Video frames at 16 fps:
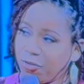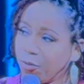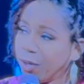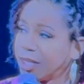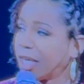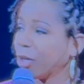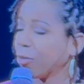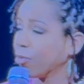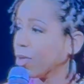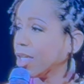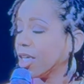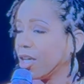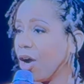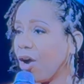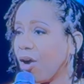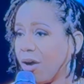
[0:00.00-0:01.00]
what they really
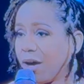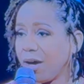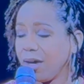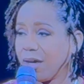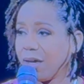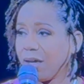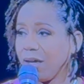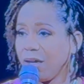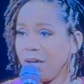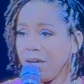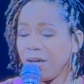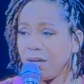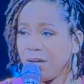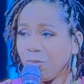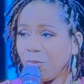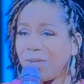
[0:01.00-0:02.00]
are,
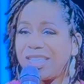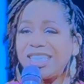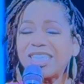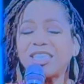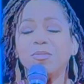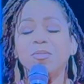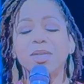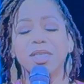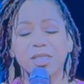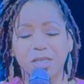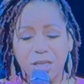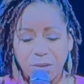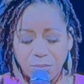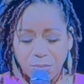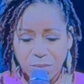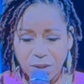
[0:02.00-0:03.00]
we dismiss
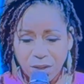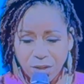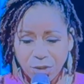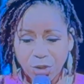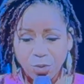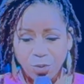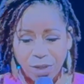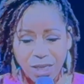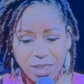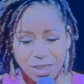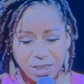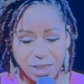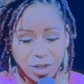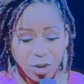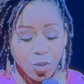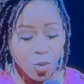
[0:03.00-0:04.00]
them too
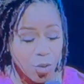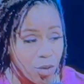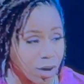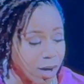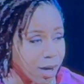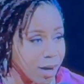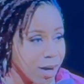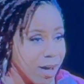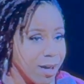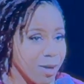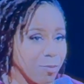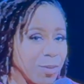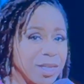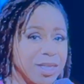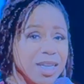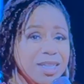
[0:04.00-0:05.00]
easily, or
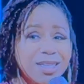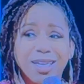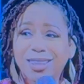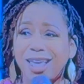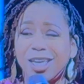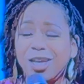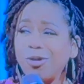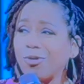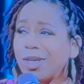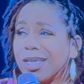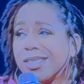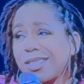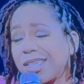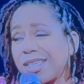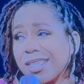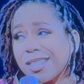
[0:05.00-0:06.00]
we think that they don't
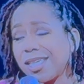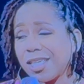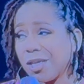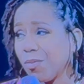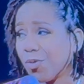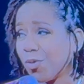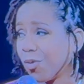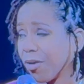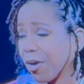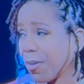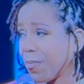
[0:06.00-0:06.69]
exist anymore.